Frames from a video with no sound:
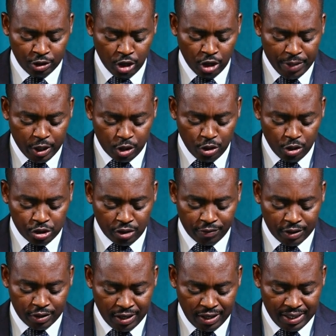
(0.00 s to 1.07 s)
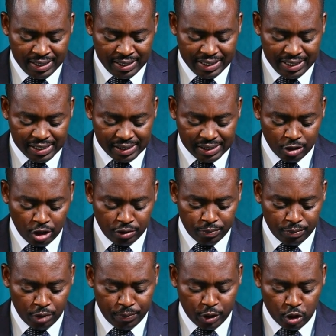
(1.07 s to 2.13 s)
Not because God is
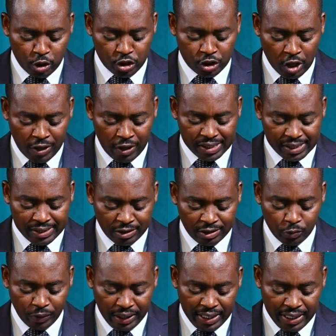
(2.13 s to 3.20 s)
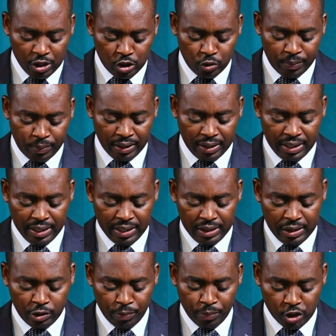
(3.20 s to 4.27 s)
not willing
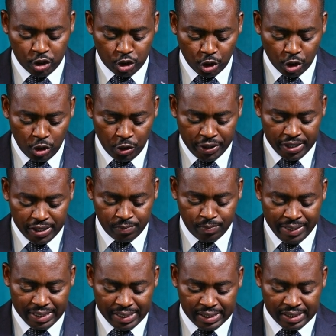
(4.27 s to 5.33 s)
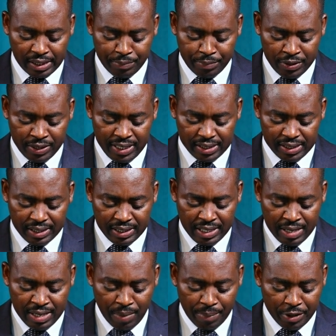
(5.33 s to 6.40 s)
to bestow his blessings upon us,
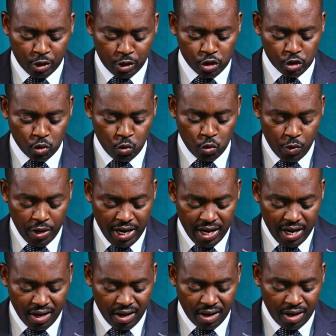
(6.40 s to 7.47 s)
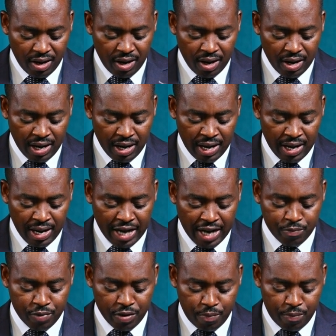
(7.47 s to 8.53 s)
but because we are
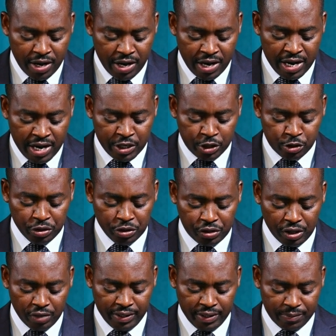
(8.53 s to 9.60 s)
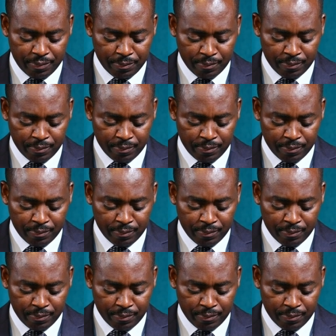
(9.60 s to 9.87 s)
unprepared to receive it.